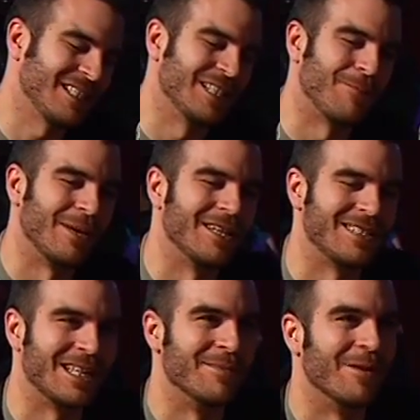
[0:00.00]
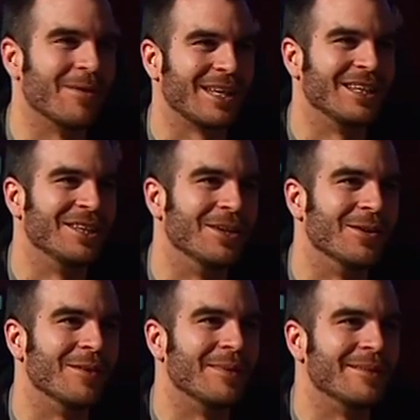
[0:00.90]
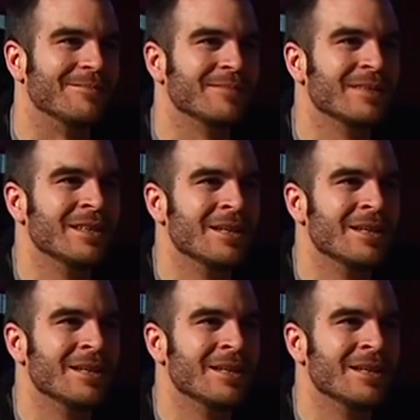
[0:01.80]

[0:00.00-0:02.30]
it's independent cinema. What can you do? I mean,